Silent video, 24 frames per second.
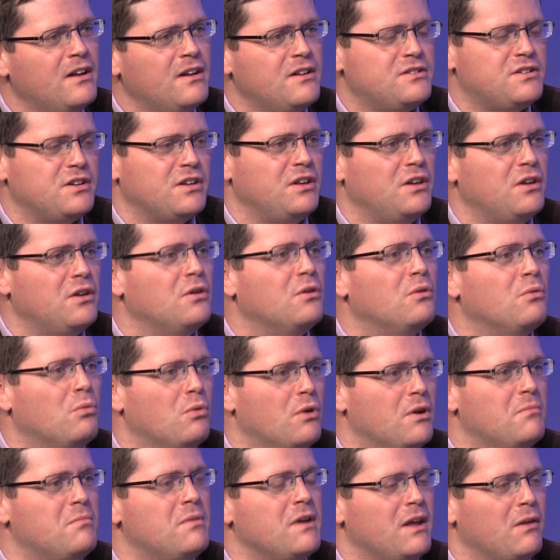to you
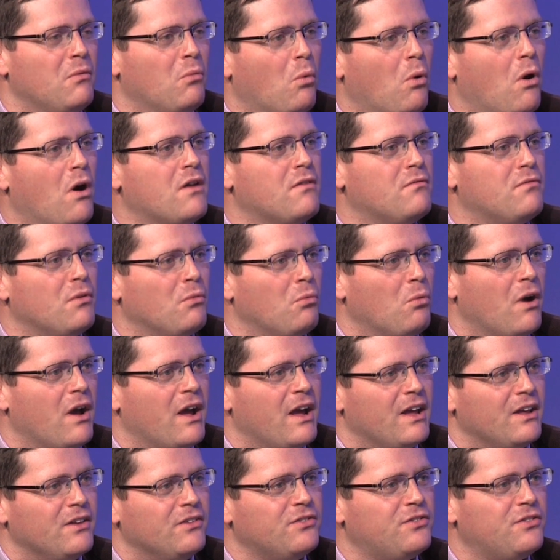would be one of the
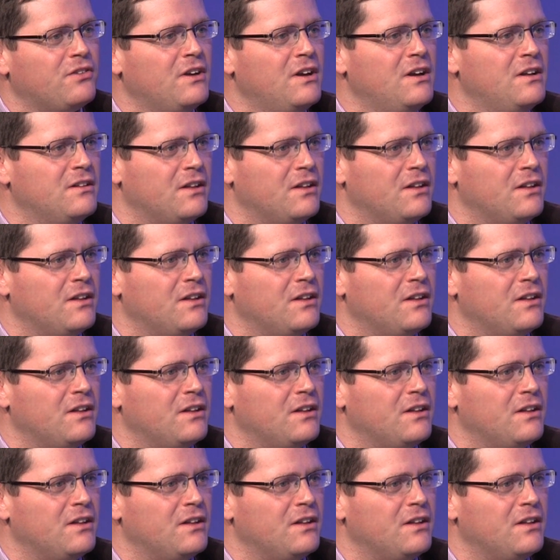ways